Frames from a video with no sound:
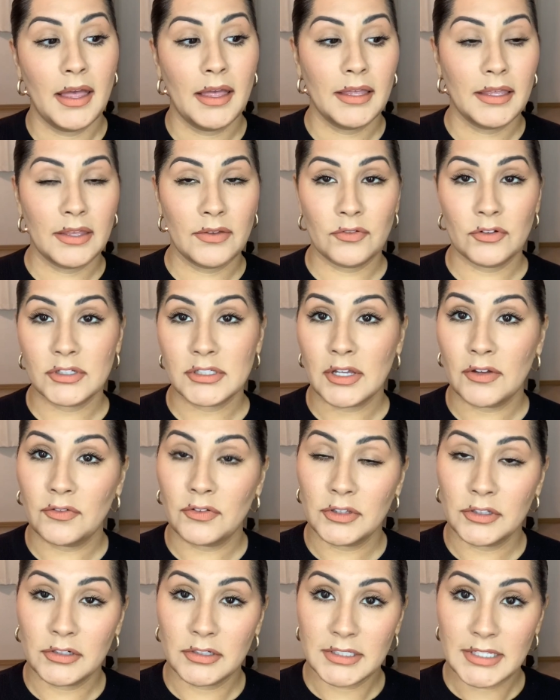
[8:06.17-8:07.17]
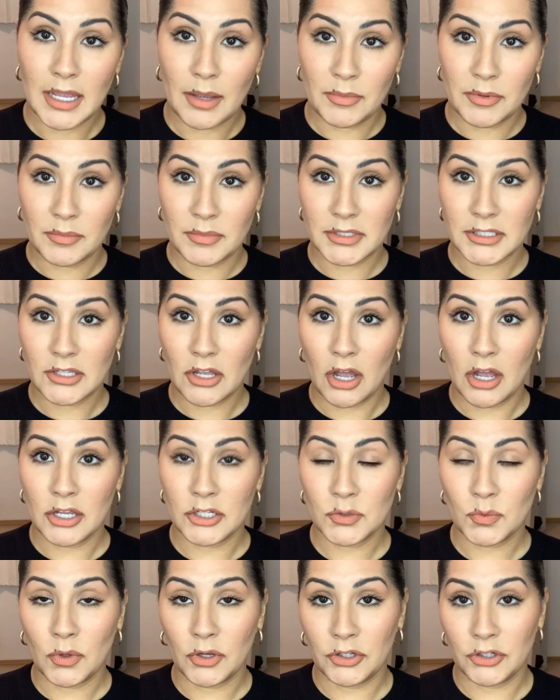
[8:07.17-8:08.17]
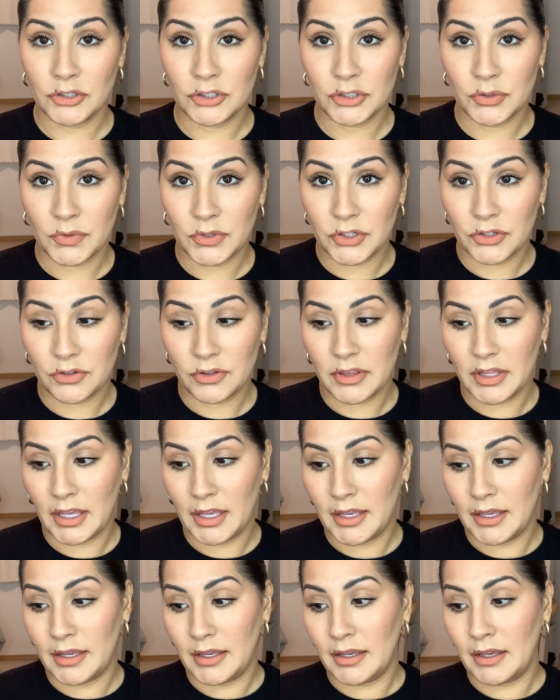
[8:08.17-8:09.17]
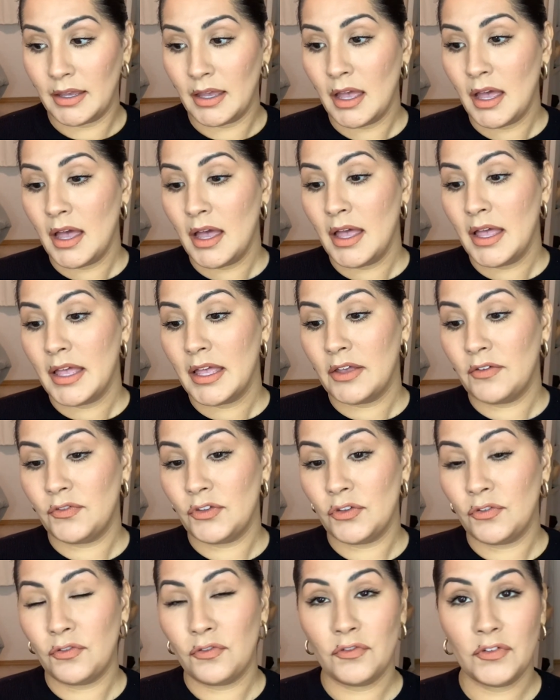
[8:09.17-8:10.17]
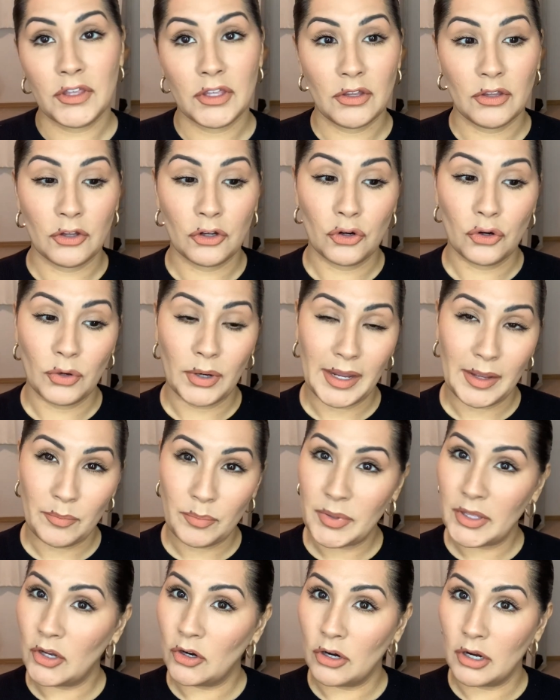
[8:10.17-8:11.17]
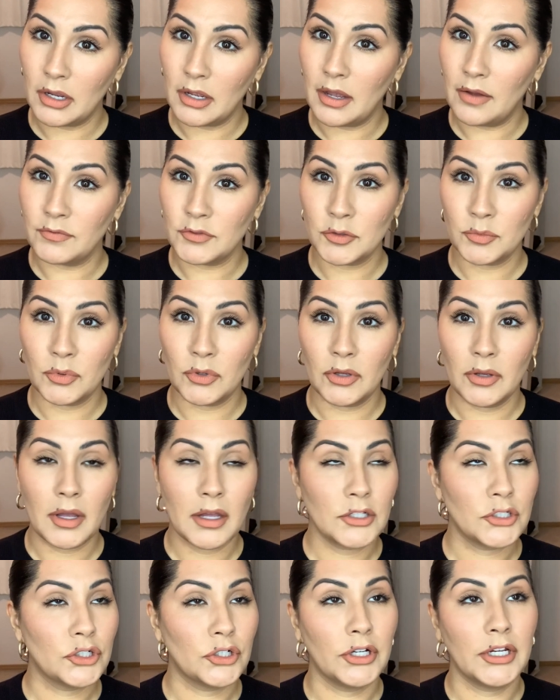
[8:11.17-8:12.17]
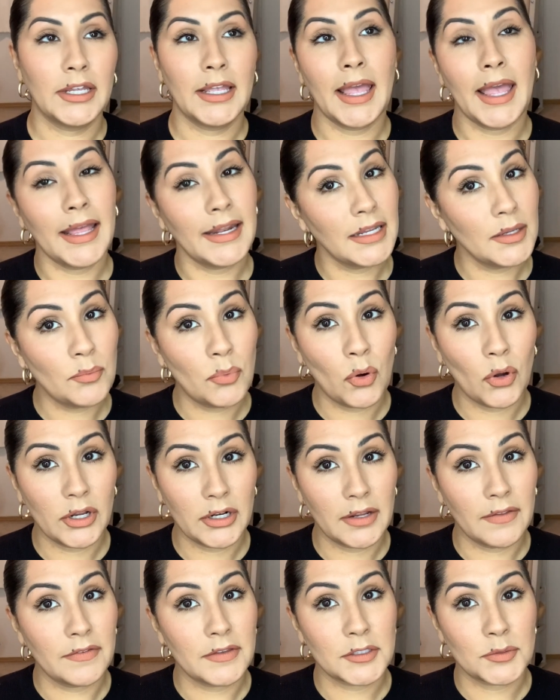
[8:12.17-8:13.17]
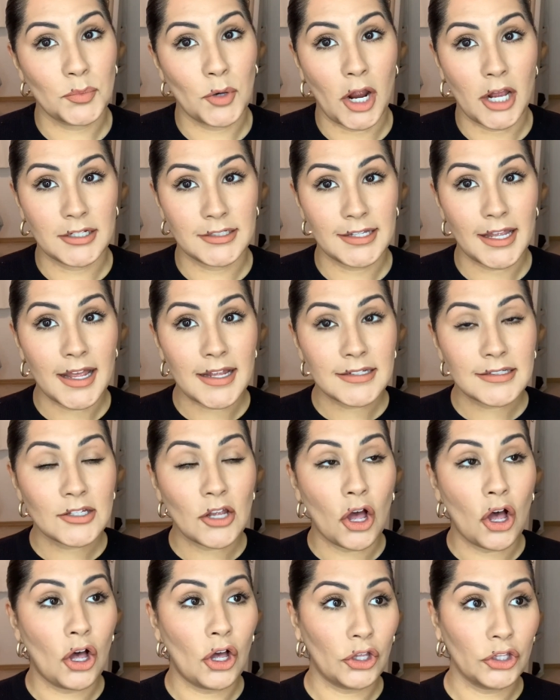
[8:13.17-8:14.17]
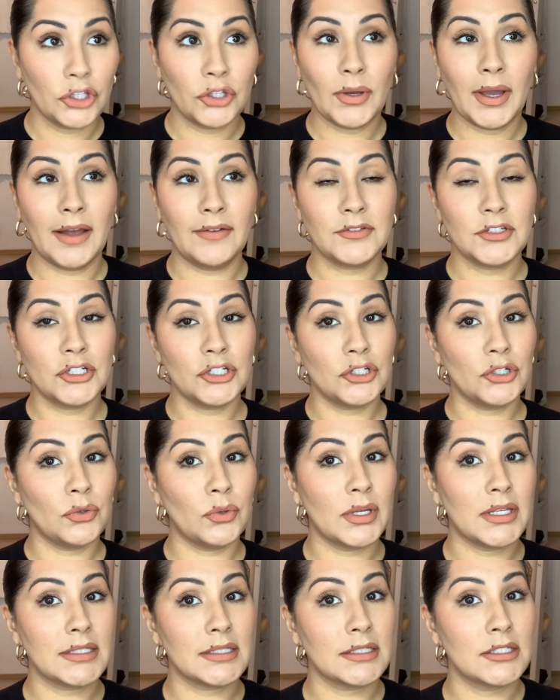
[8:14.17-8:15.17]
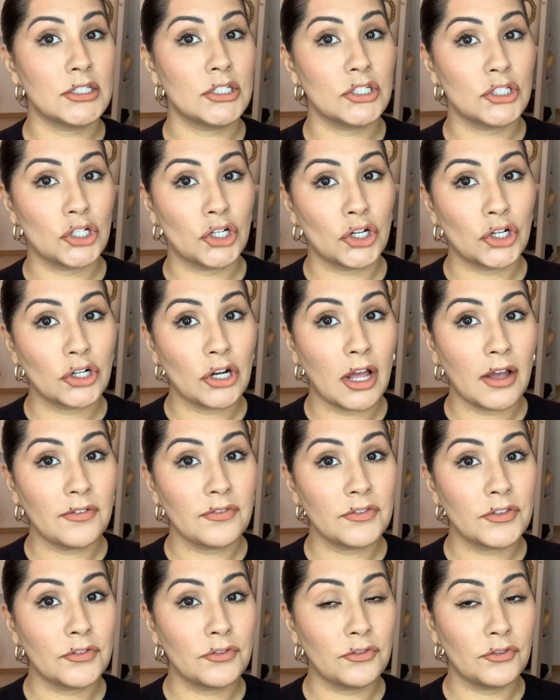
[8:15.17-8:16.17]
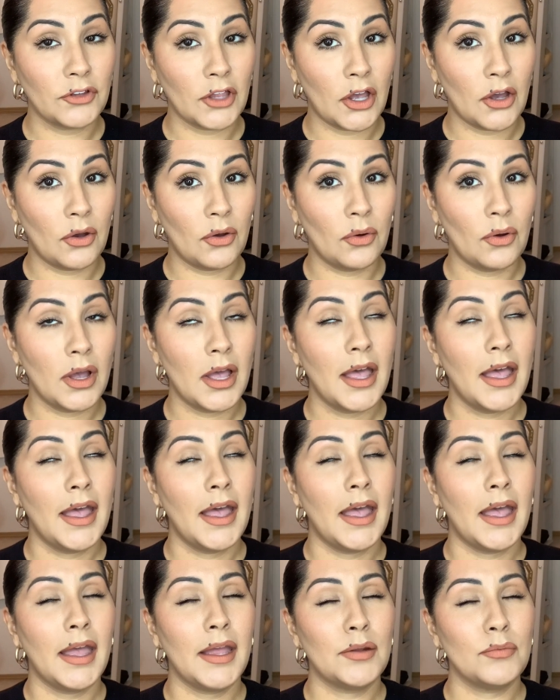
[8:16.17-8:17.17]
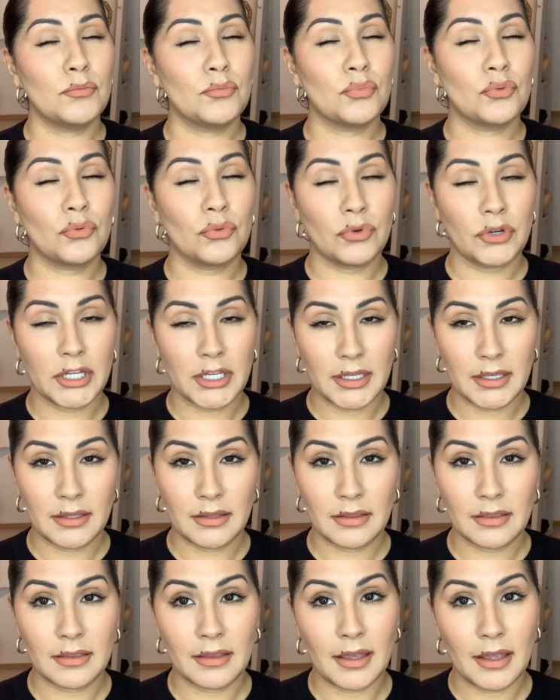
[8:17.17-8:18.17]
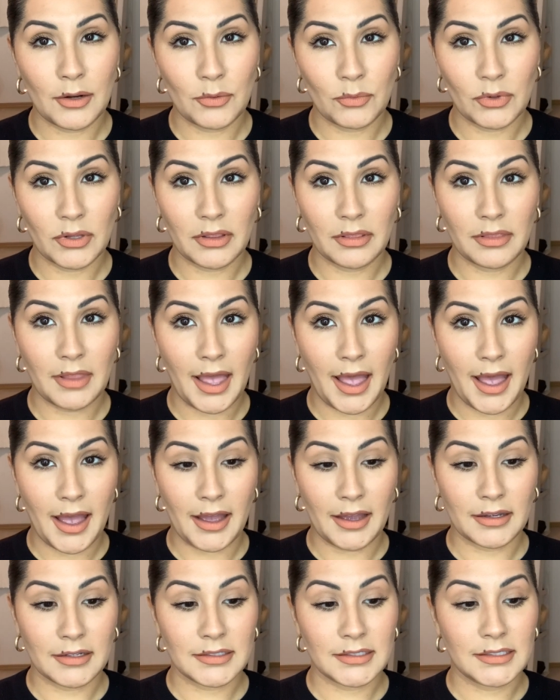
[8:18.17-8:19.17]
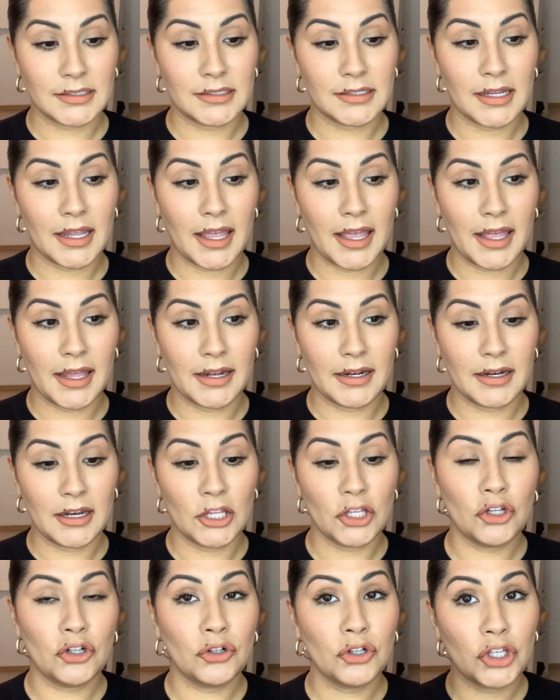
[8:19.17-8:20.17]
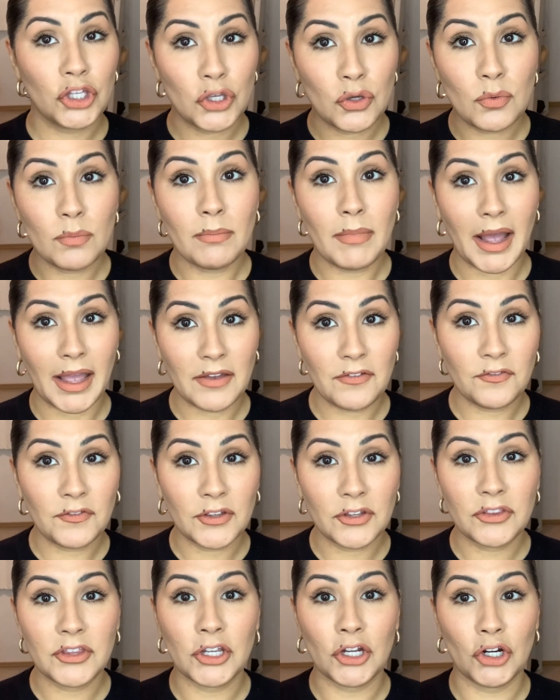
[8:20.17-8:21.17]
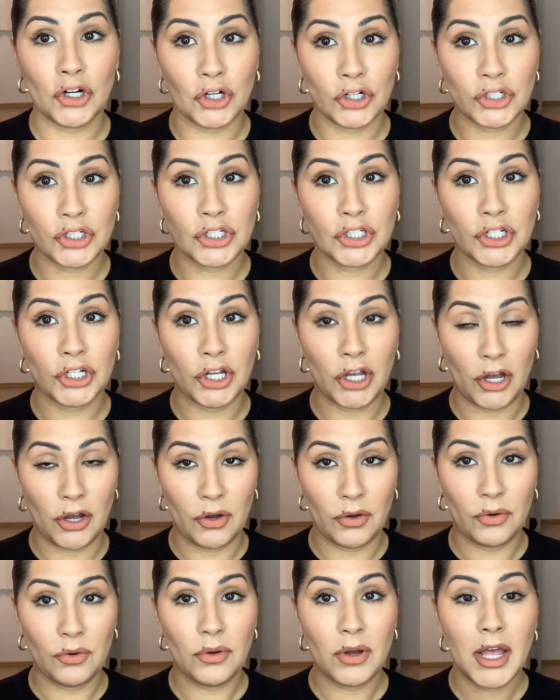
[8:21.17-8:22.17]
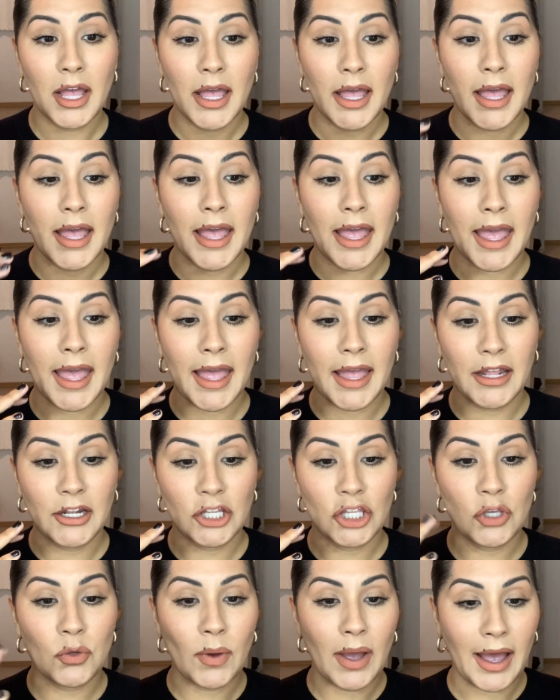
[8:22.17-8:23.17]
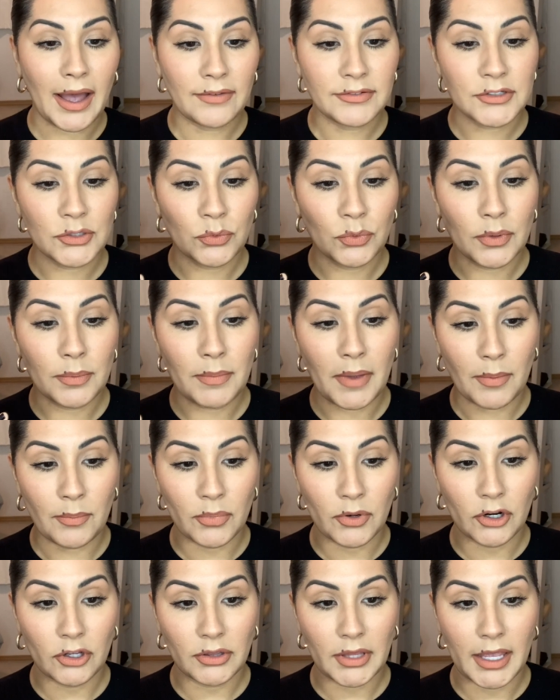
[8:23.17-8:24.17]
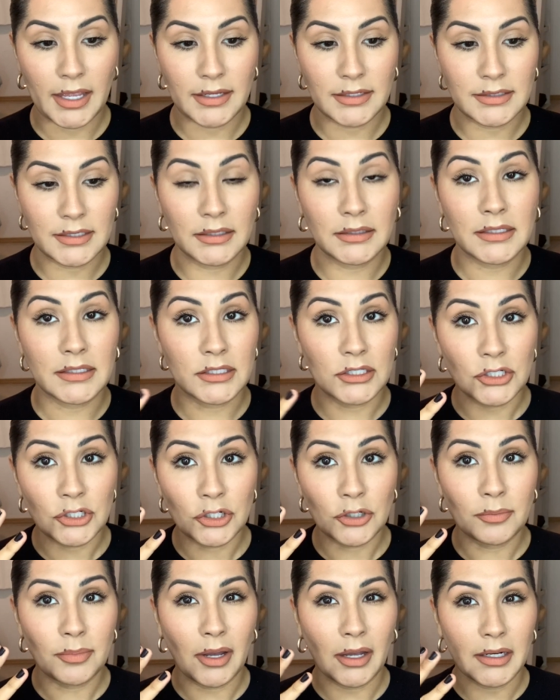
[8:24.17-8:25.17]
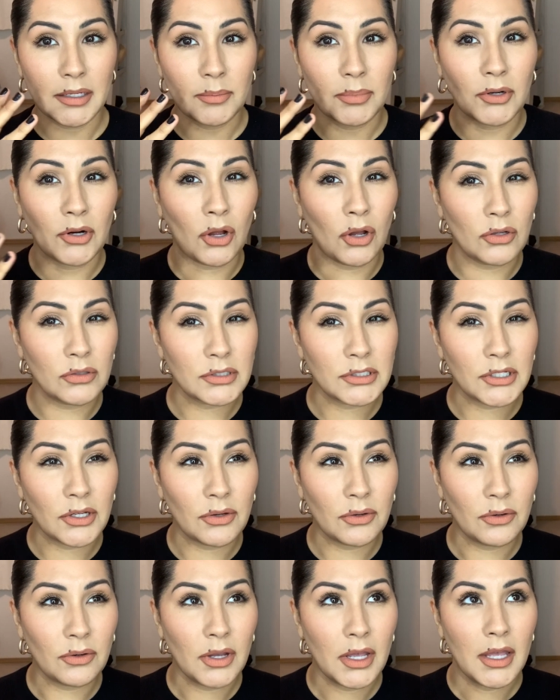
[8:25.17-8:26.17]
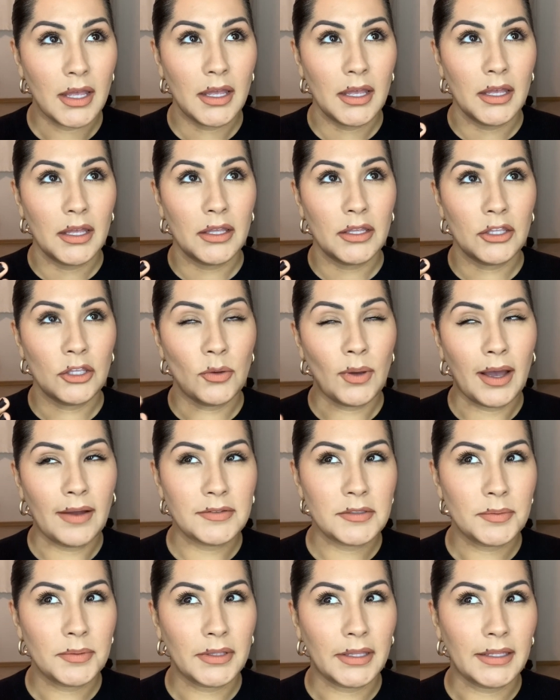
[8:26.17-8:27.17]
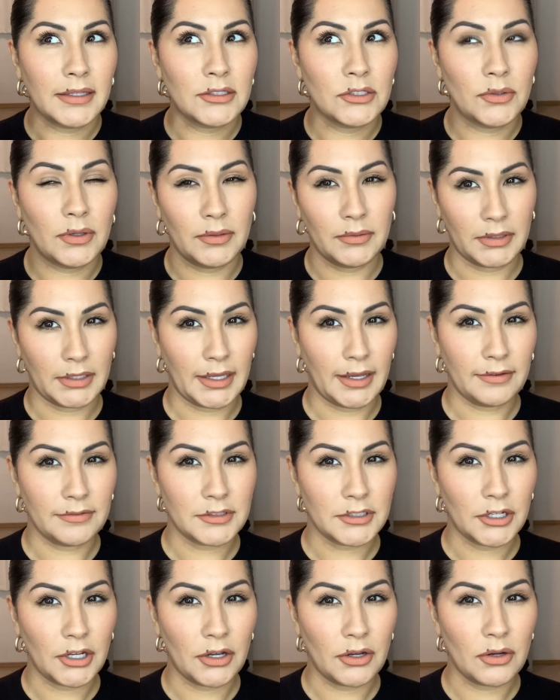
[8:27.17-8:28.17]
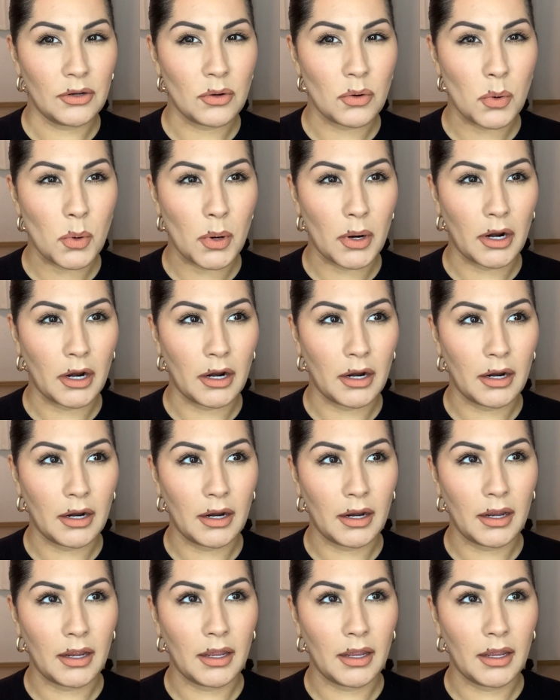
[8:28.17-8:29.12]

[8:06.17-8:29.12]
Give yourself a little tummy massage while you're doing your thing. If you feel crampy or uncomfortable during any point of this process, all you have to do is turn off the flow and breathe and relax. And you might feel the urge to go, and you have to remember to listen to your body, but also you have to be do I really have to go, or